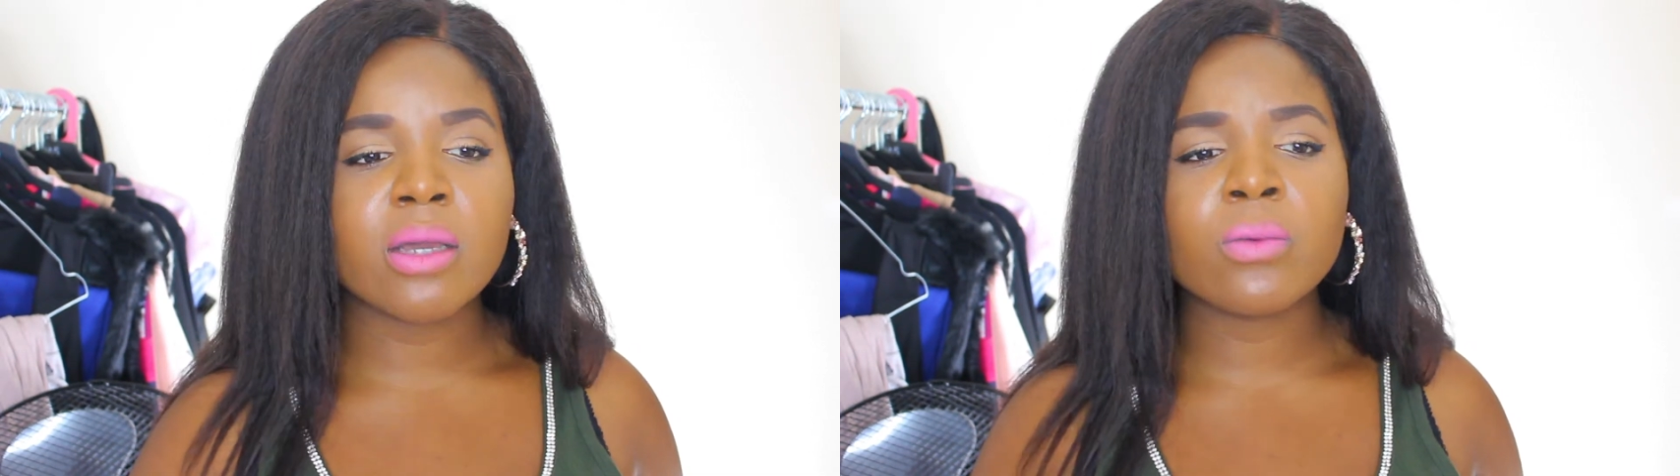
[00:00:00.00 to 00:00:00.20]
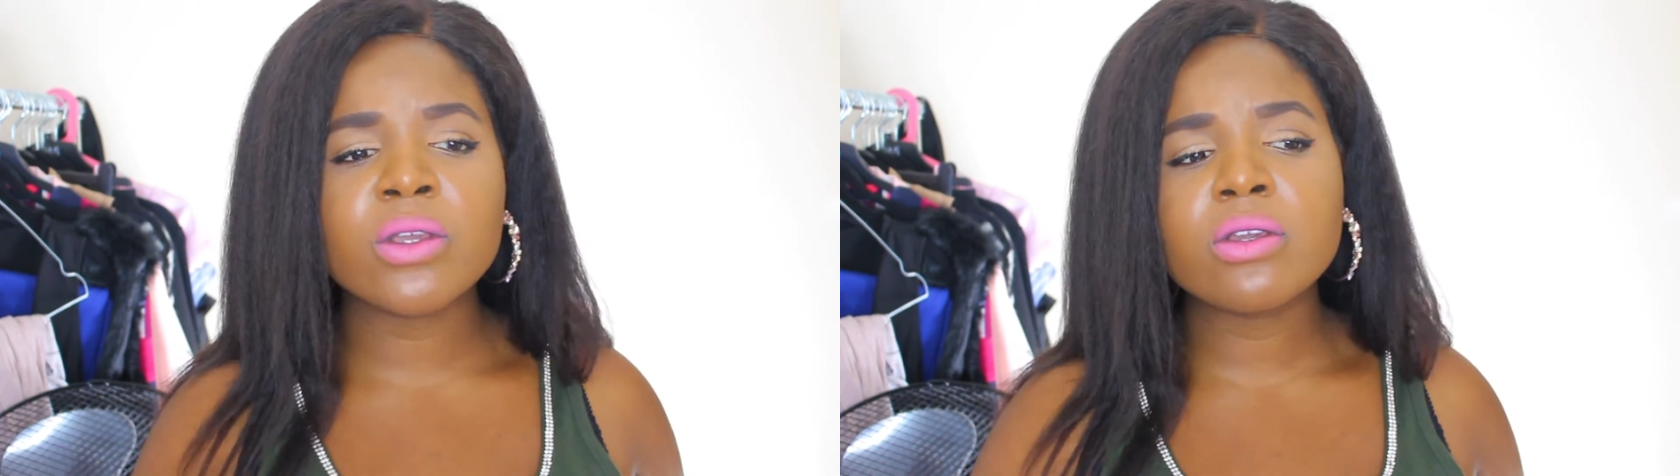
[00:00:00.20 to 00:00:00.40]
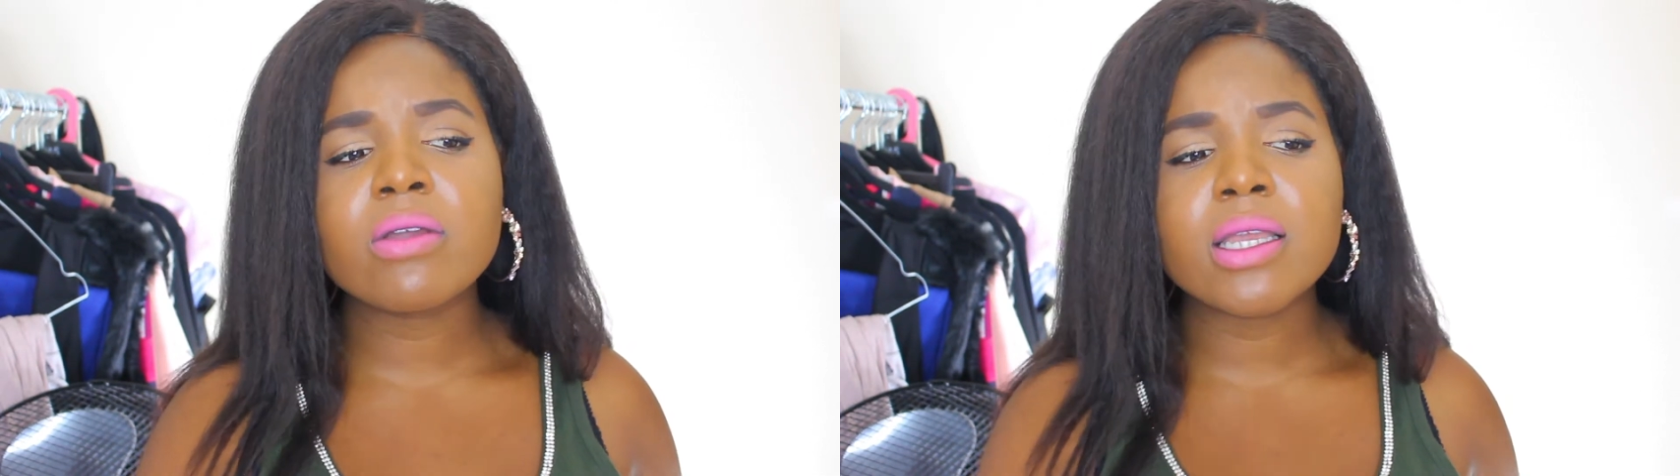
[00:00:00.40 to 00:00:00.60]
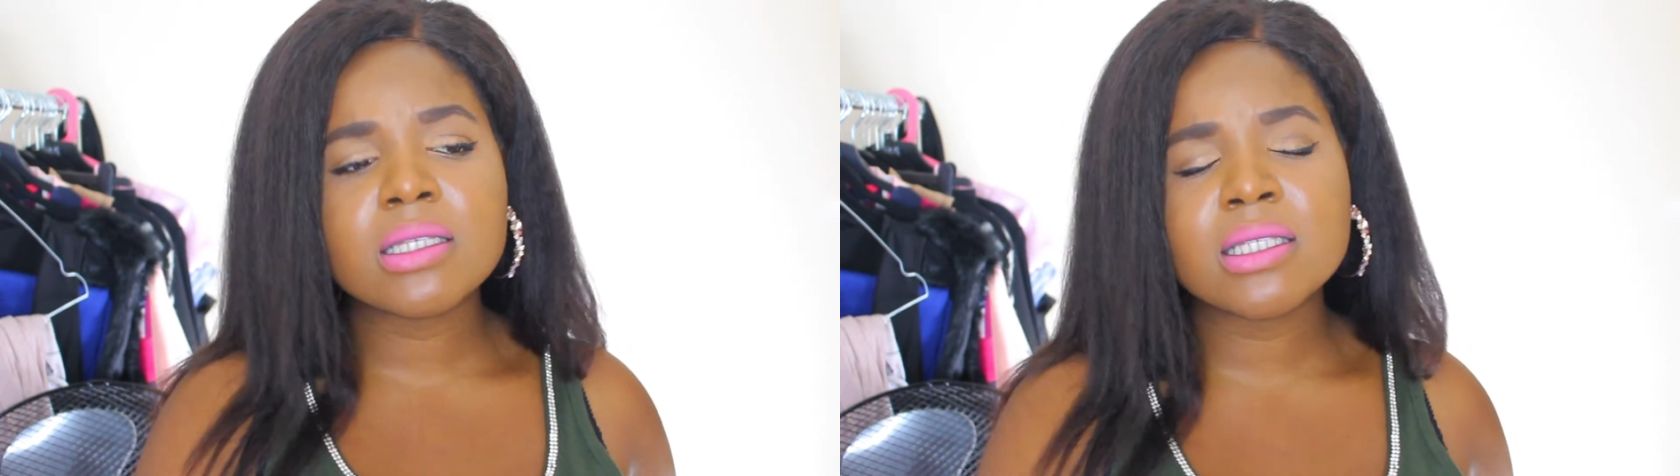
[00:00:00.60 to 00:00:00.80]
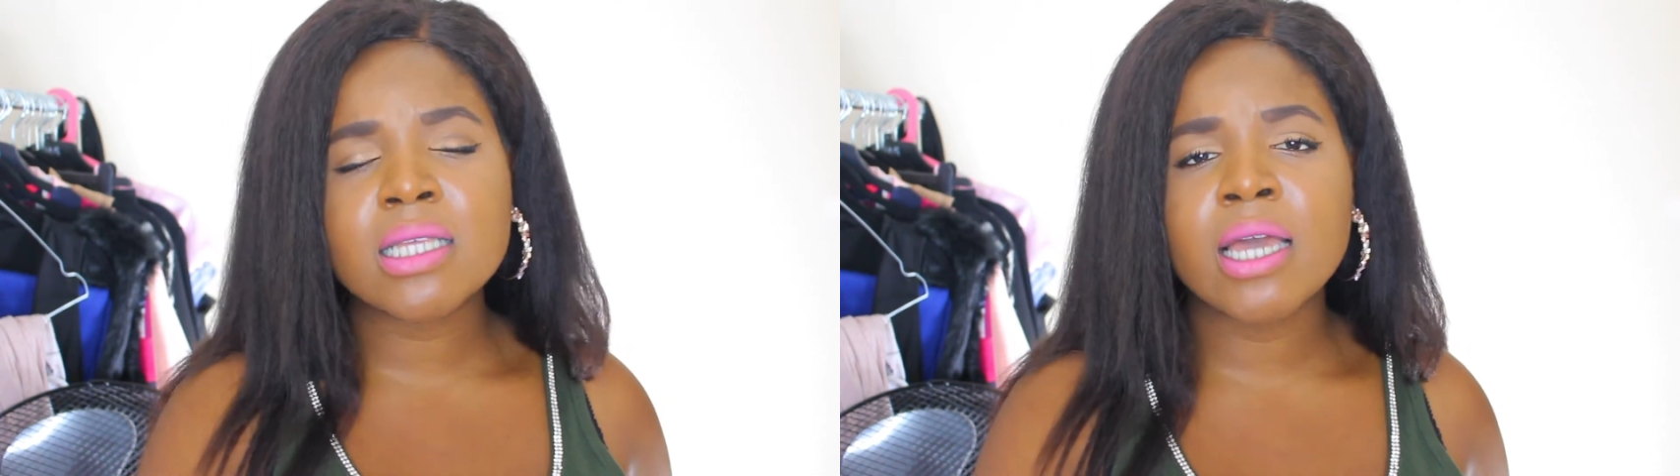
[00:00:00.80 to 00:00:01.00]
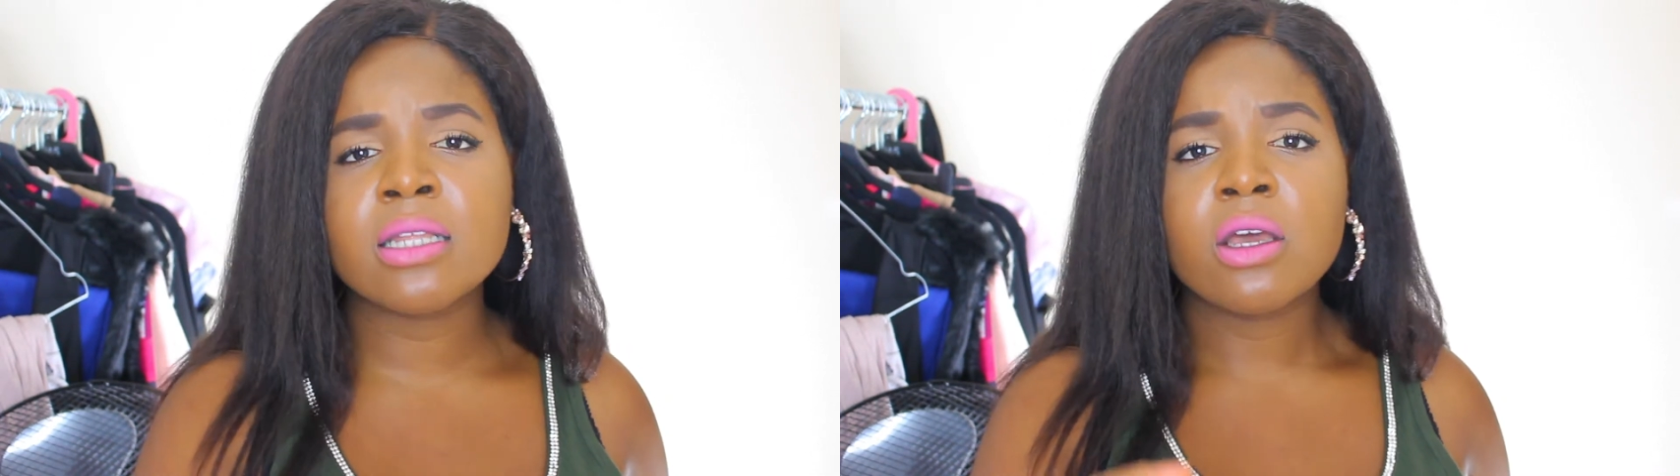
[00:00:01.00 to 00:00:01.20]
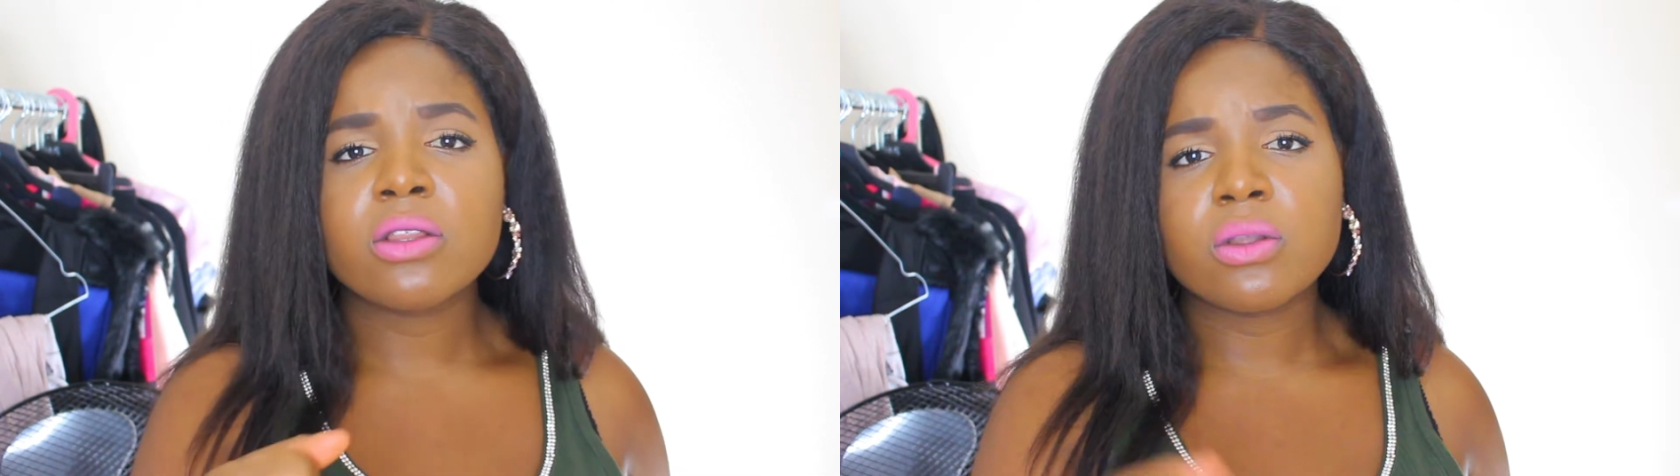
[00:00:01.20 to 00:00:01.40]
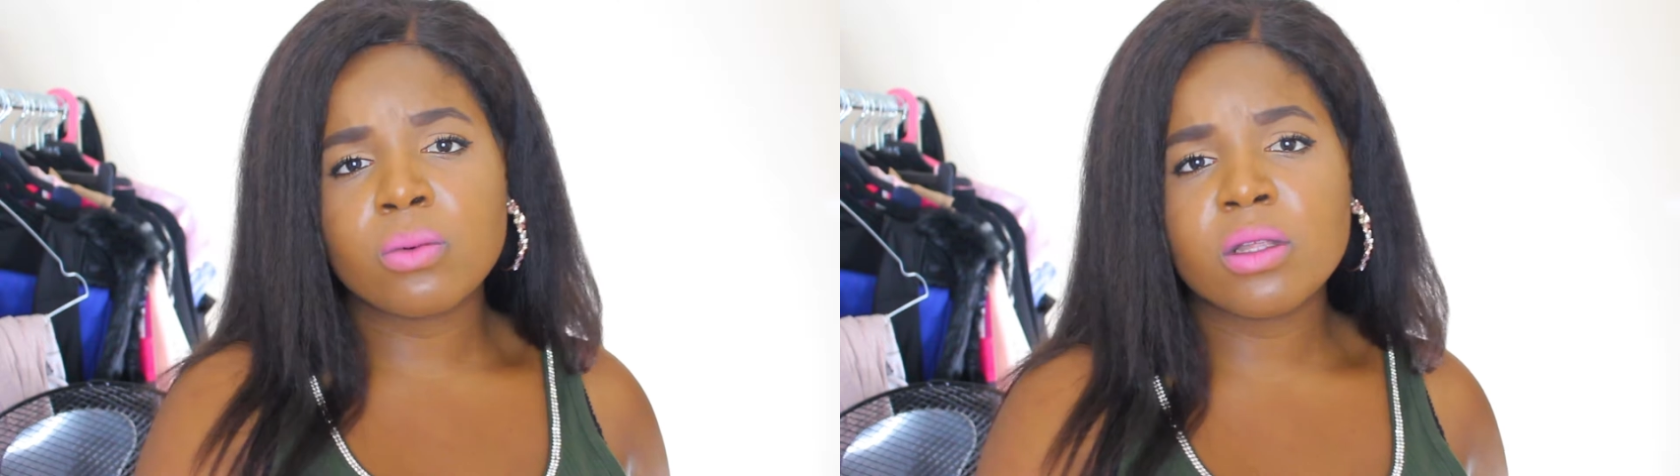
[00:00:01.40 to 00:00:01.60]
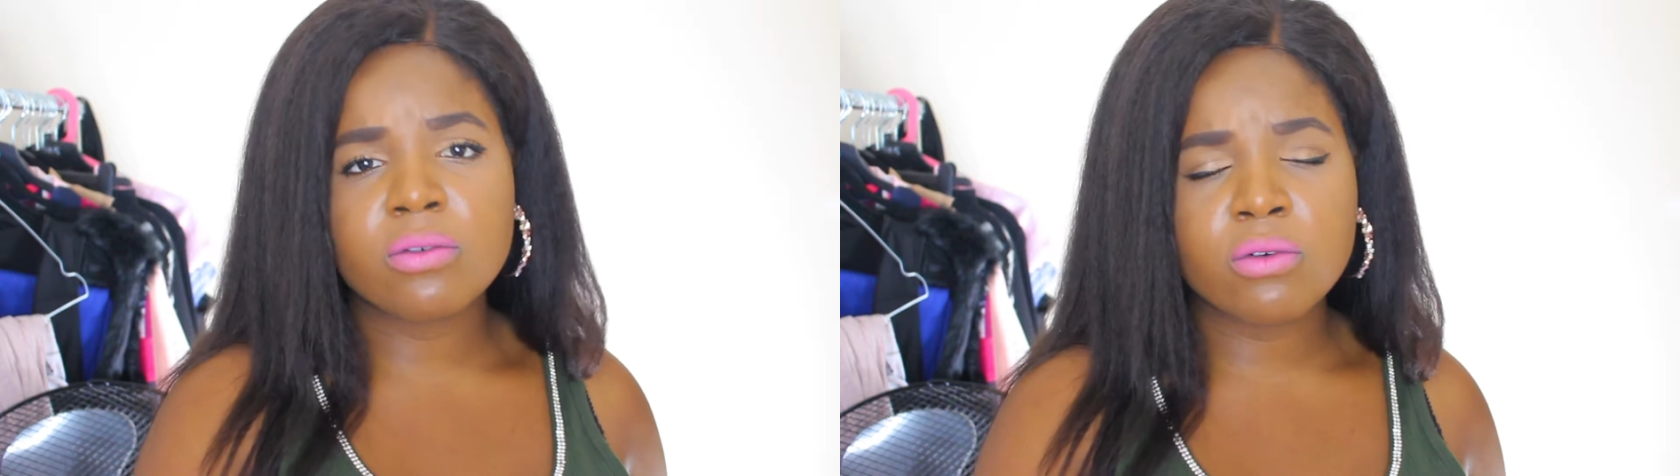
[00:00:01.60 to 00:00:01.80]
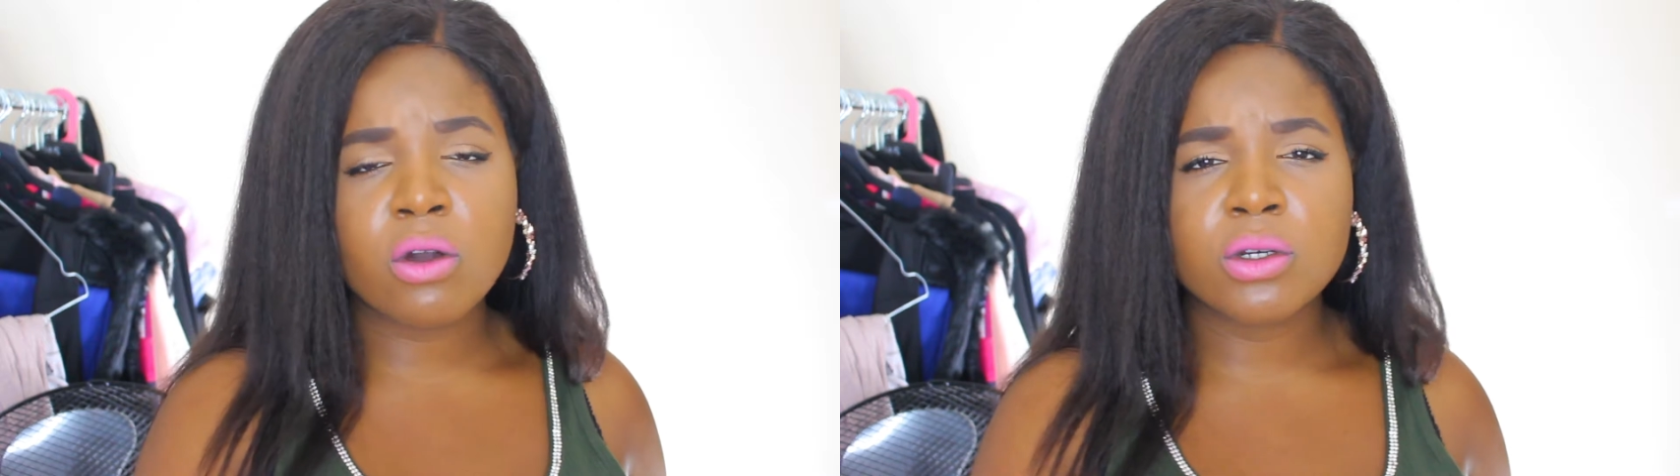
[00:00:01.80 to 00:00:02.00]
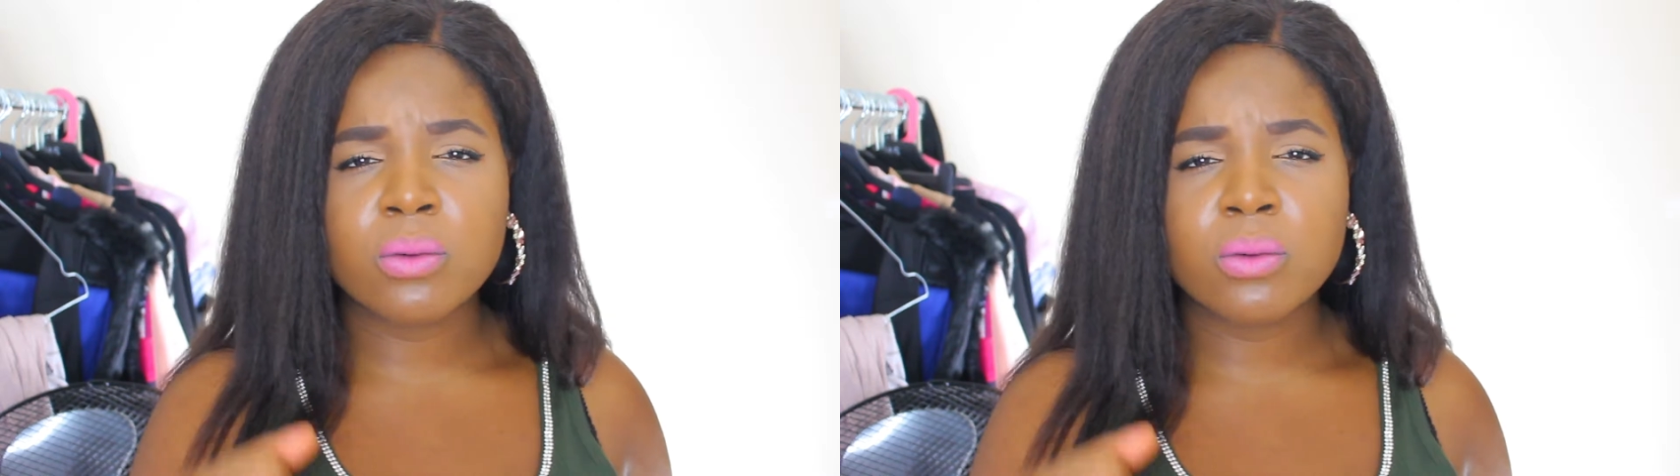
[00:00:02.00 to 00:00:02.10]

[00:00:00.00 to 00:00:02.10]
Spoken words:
And when you're inside the will of God,